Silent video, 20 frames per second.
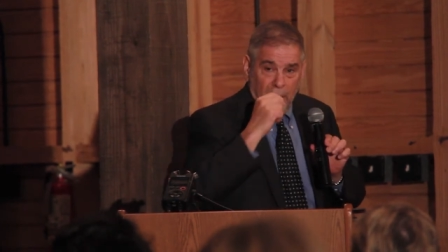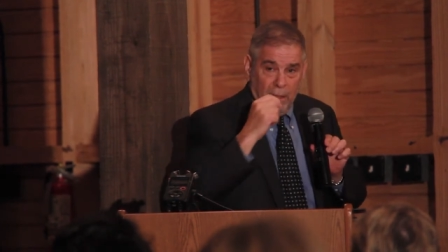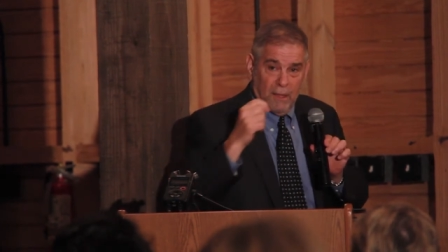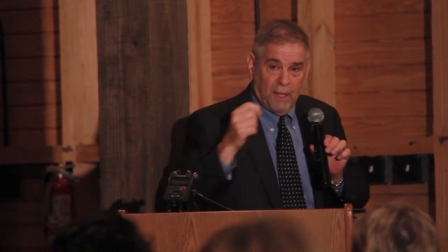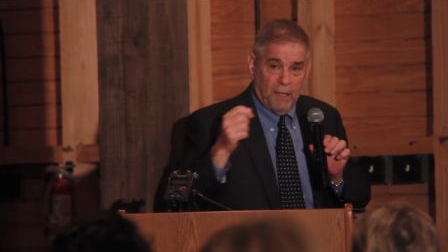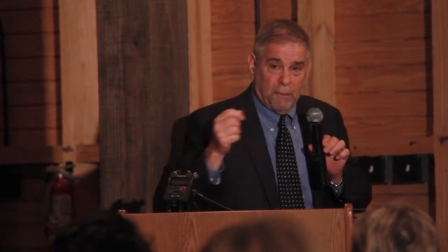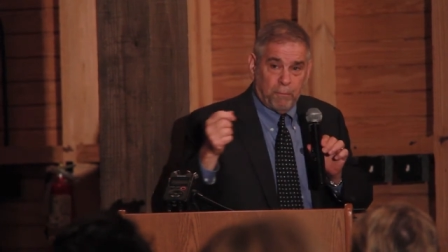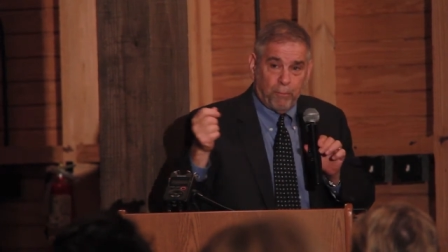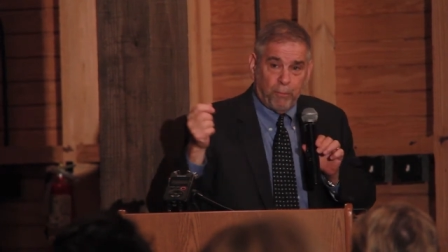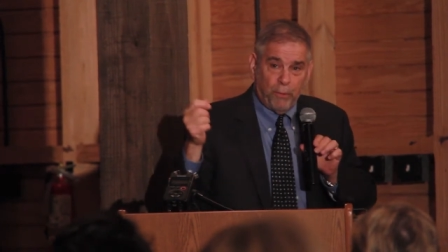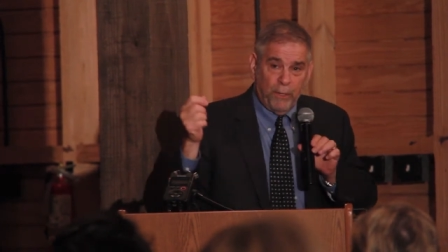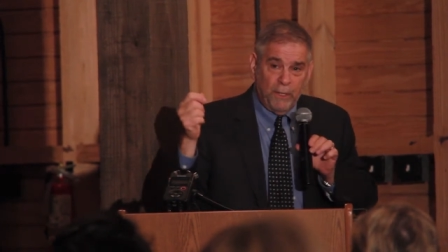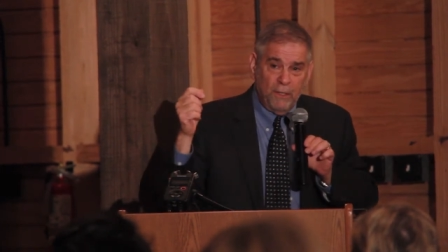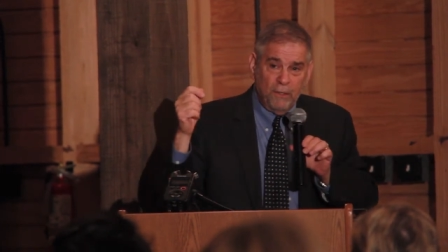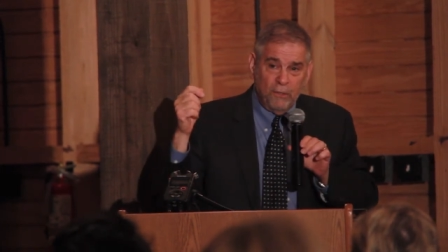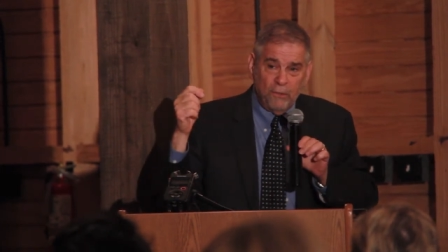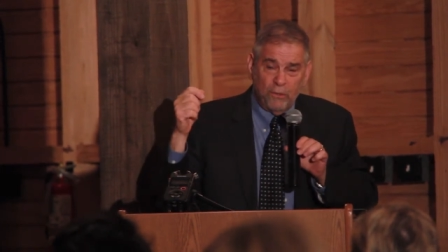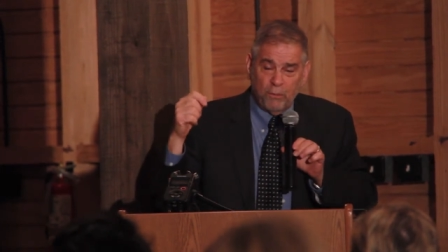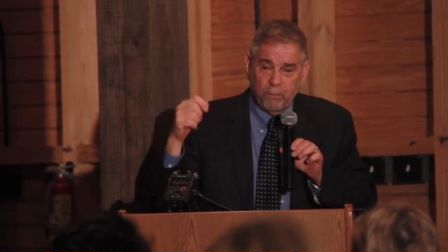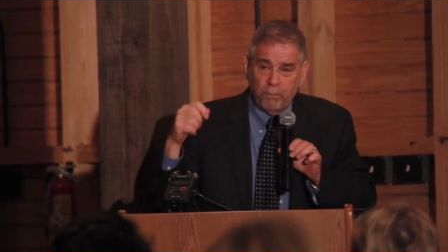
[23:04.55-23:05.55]
that
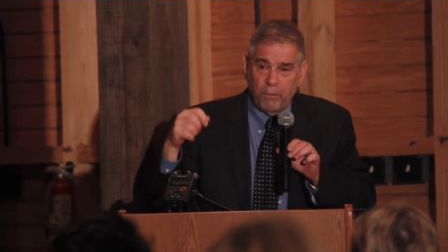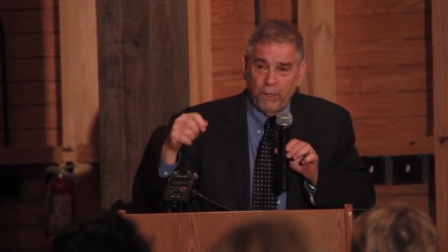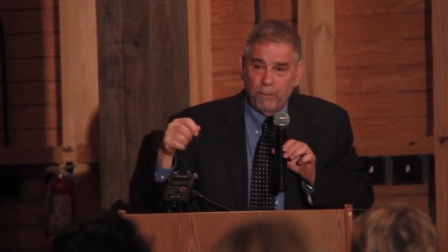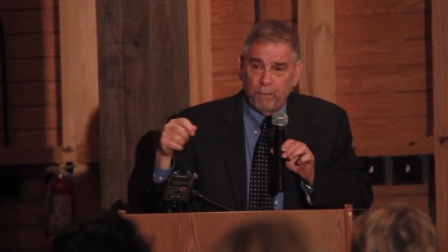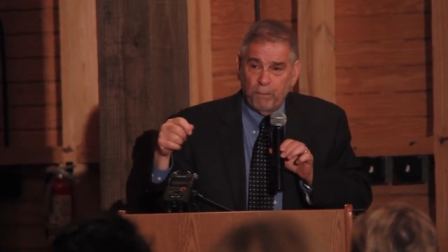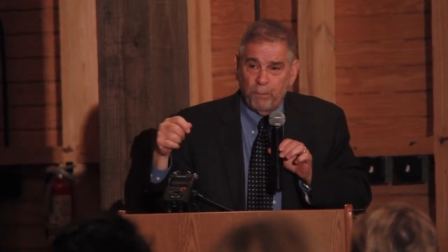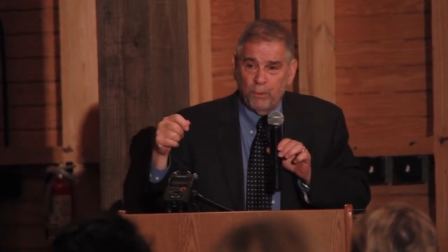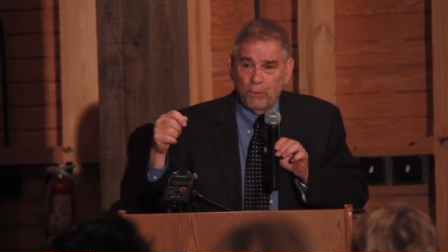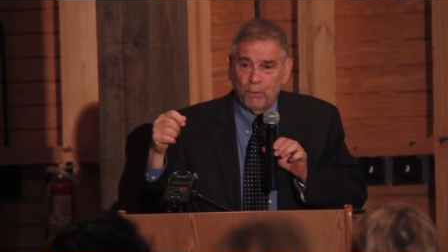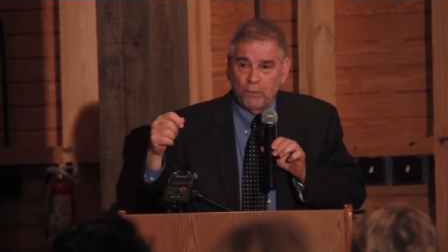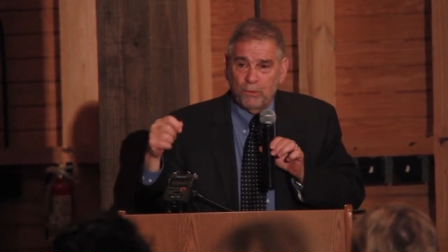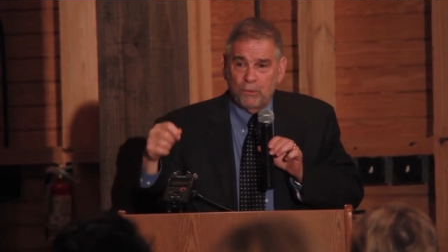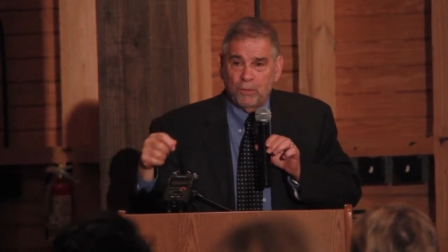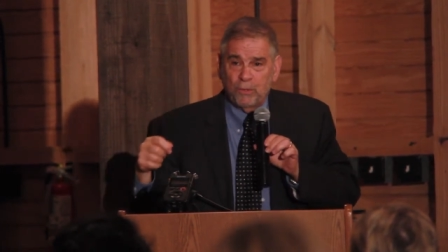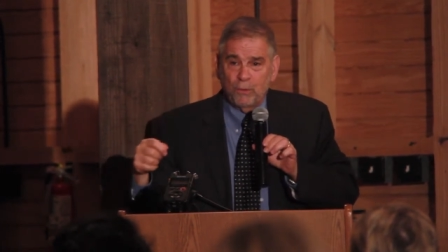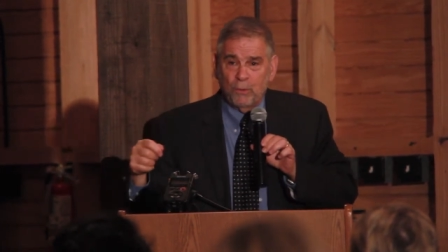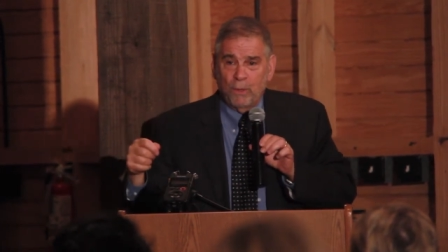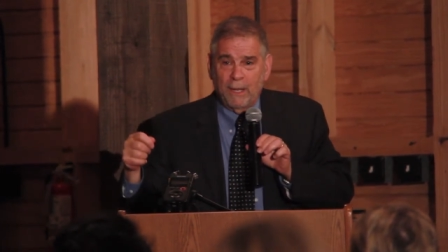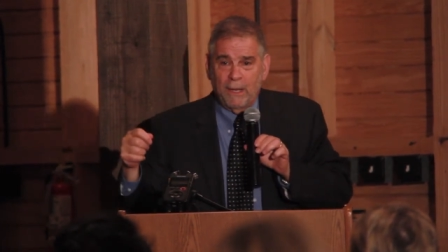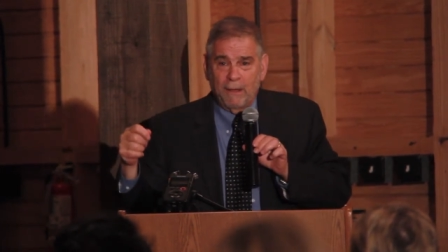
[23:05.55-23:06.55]
brings people
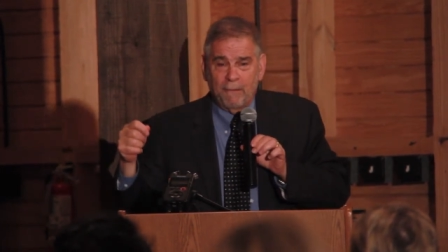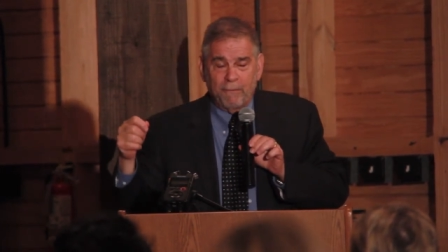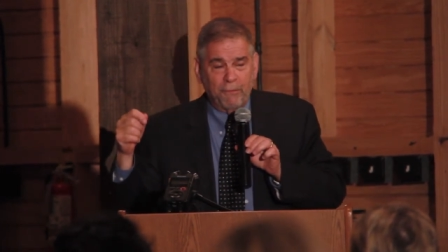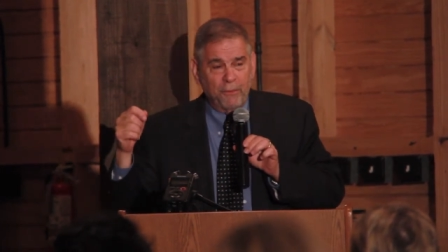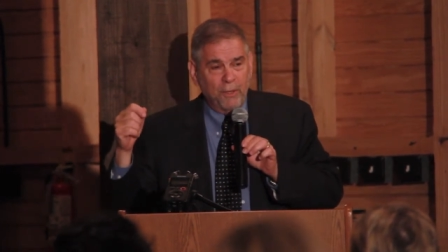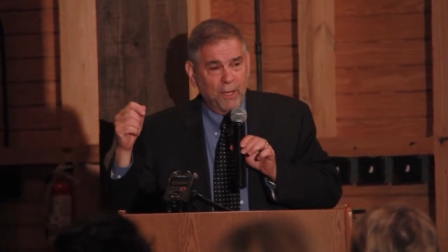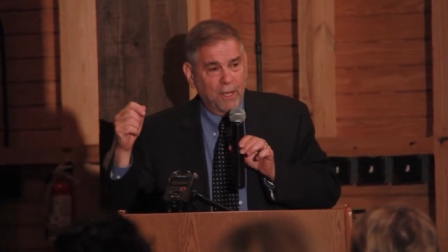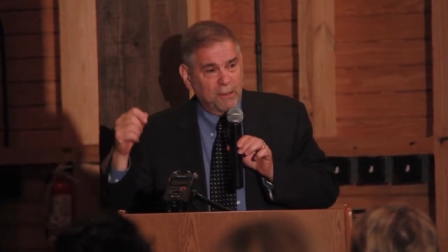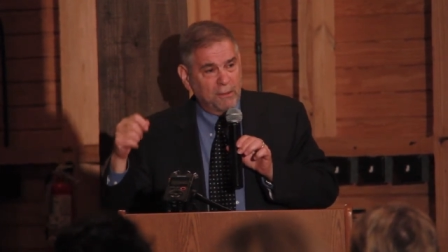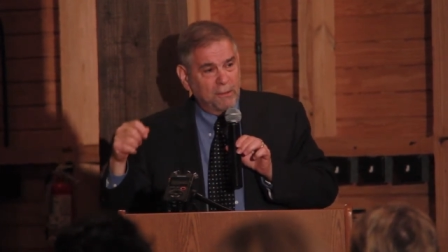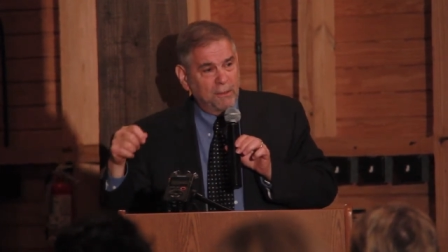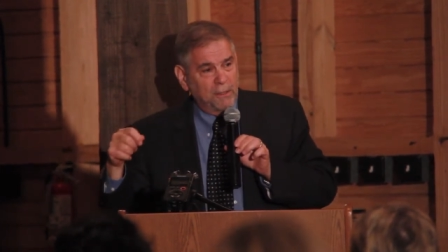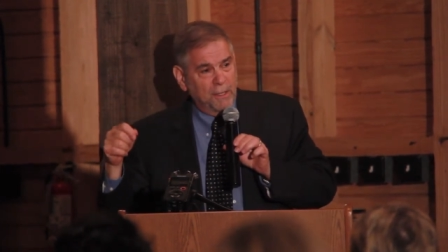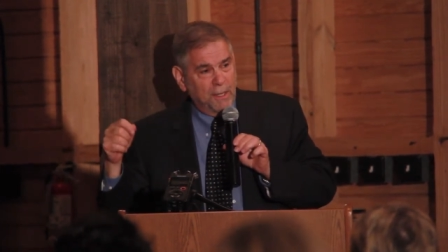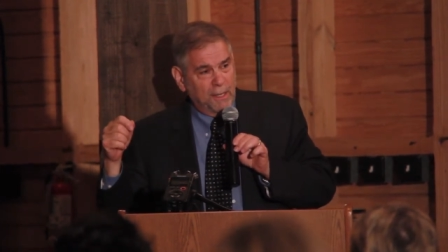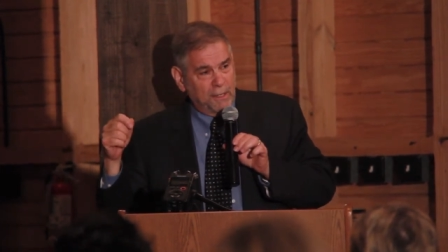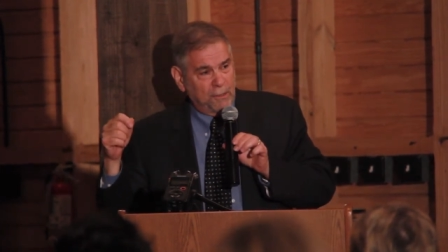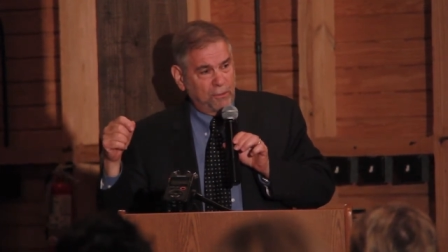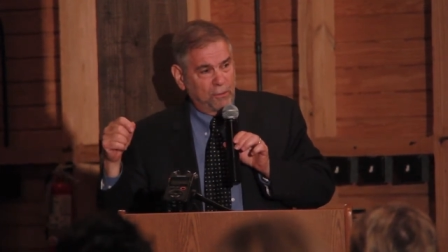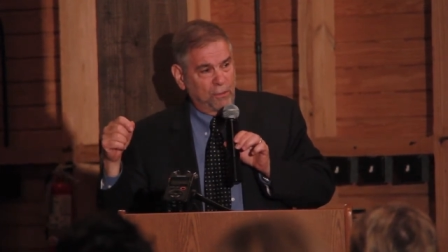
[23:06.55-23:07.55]
to have not
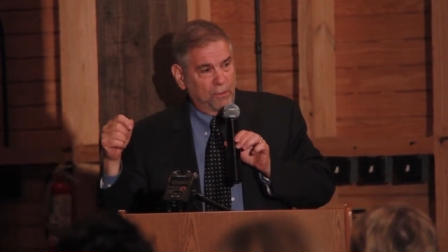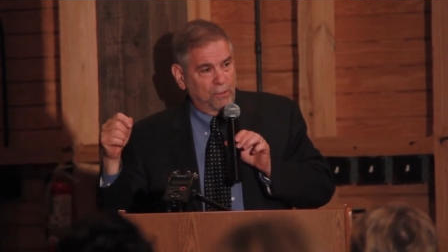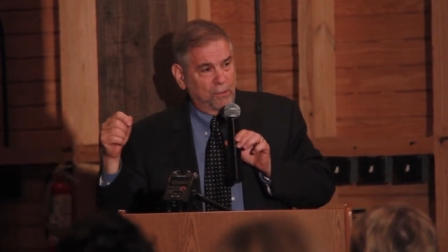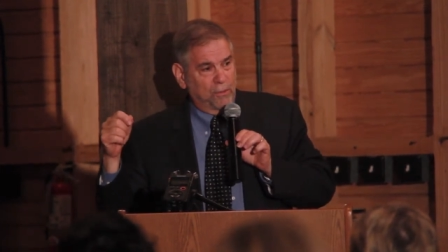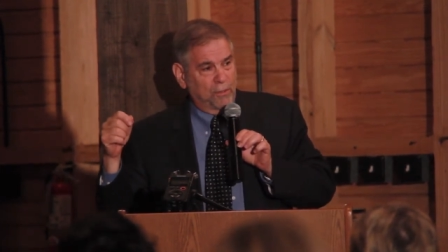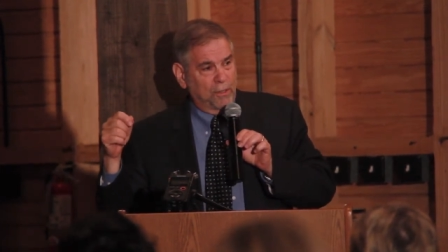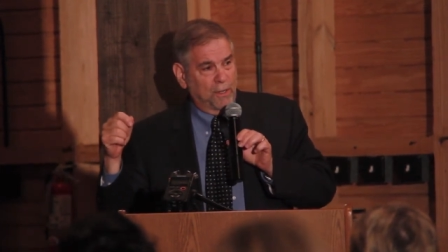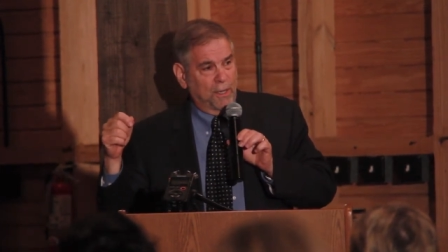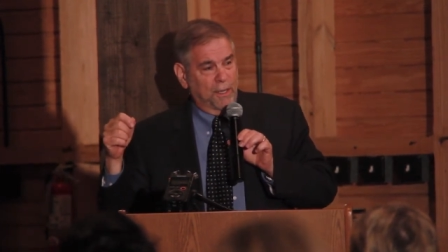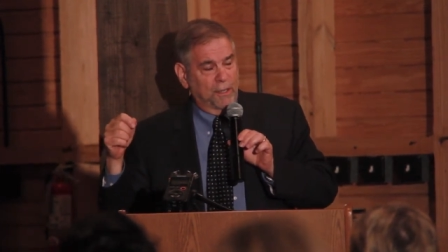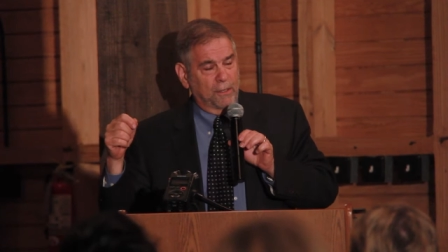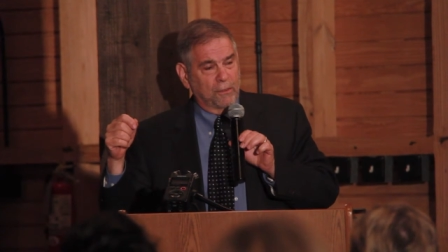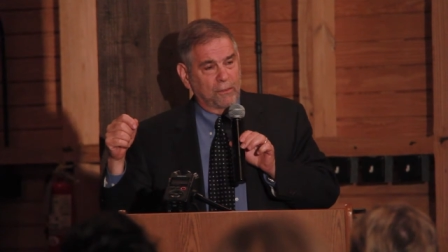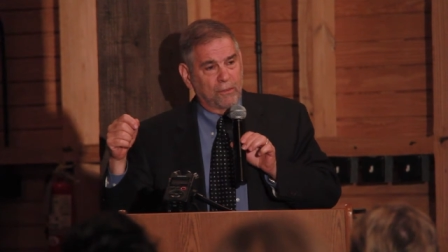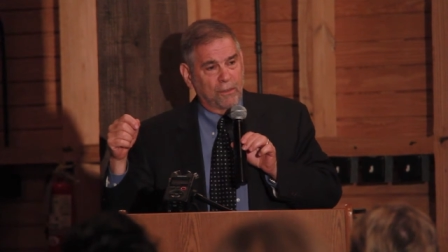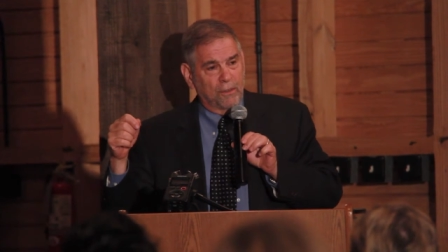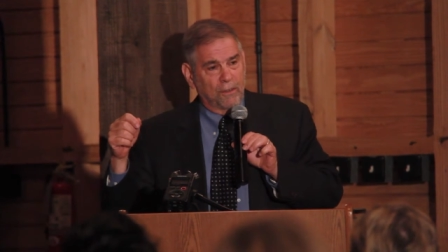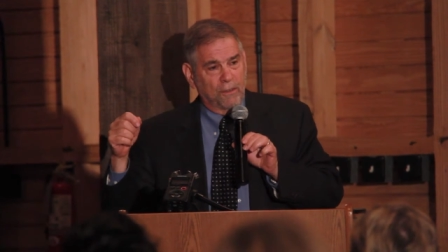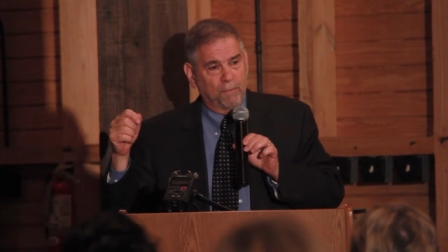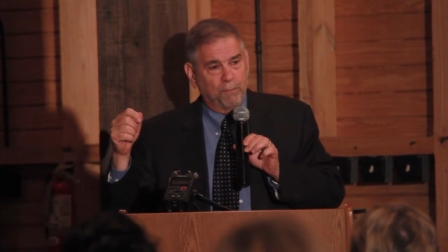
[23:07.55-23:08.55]
the
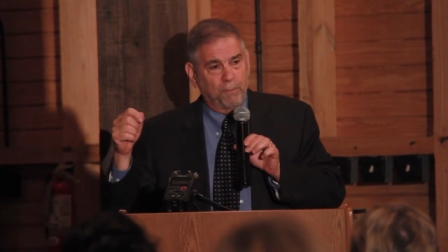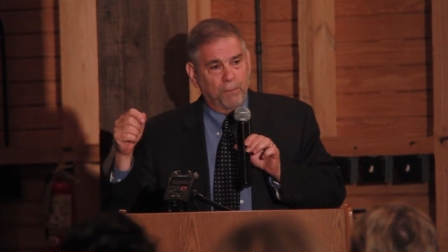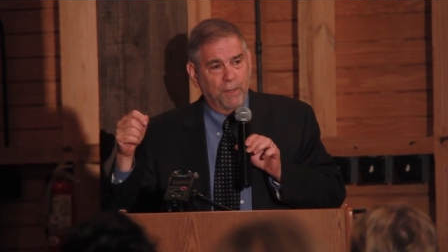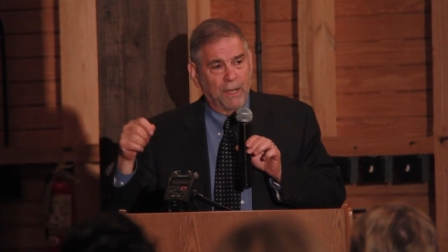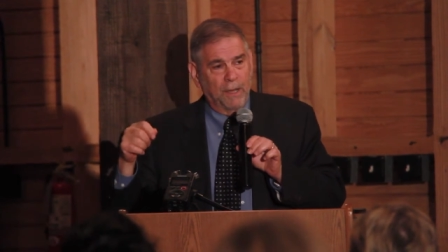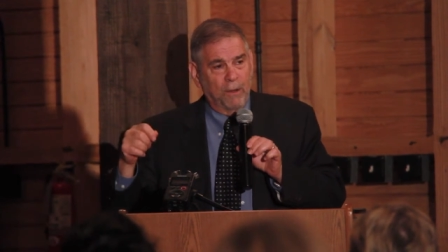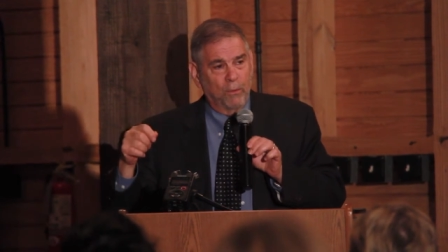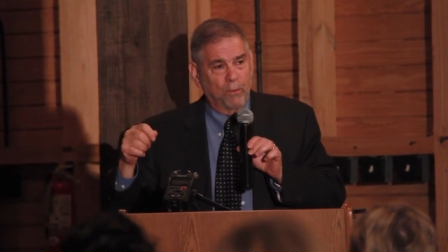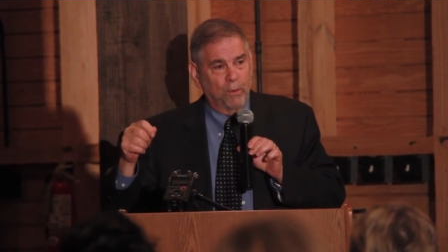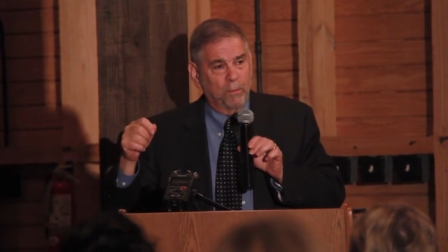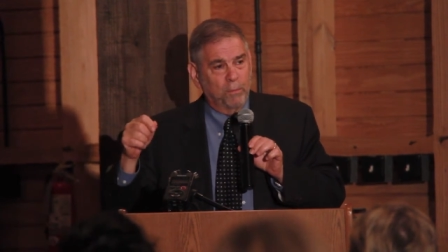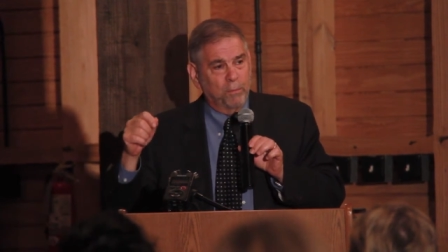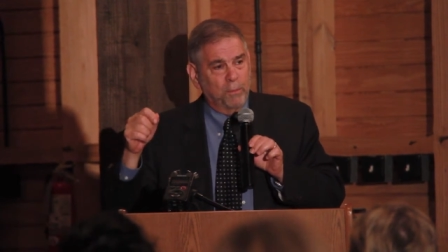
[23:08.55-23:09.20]
exercise of power,